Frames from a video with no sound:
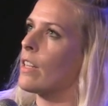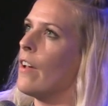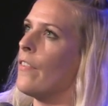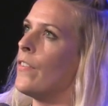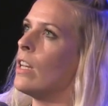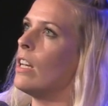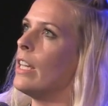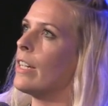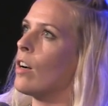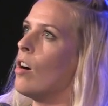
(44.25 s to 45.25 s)

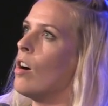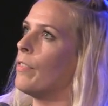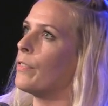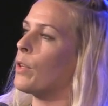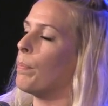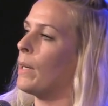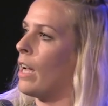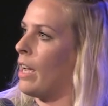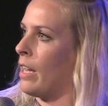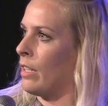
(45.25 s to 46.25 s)
definitely got off the
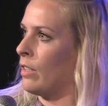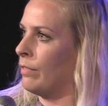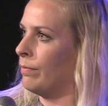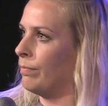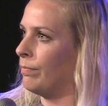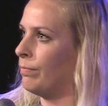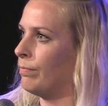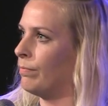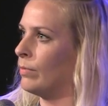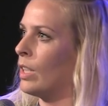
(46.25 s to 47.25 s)
plane,
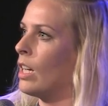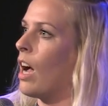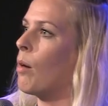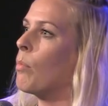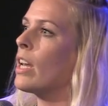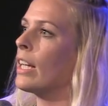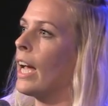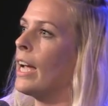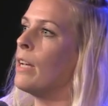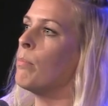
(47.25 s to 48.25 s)
and when I
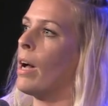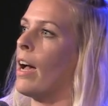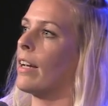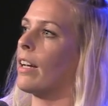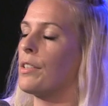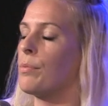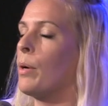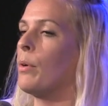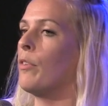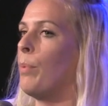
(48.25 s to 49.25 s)
came back, I
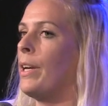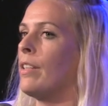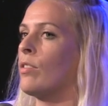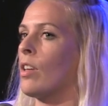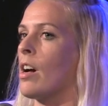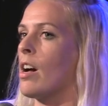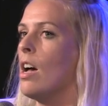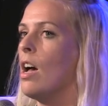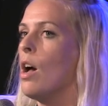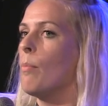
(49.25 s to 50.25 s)
smelt of pizza.
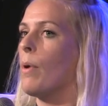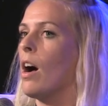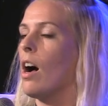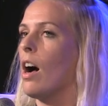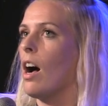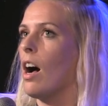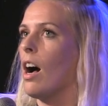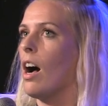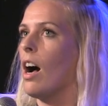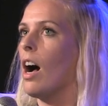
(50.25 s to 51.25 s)
But
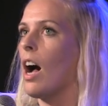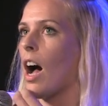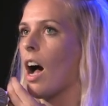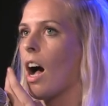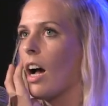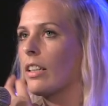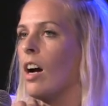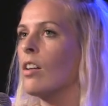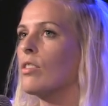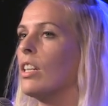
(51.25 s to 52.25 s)
I
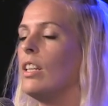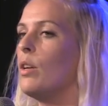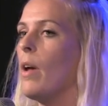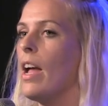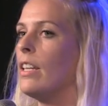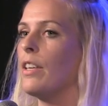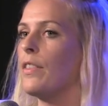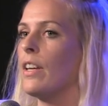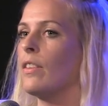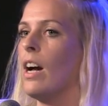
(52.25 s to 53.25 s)
can't tell you
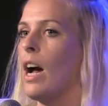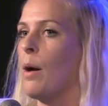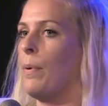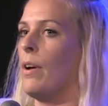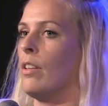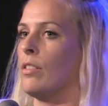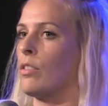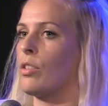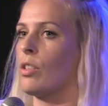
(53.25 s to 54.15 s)
anything that happened.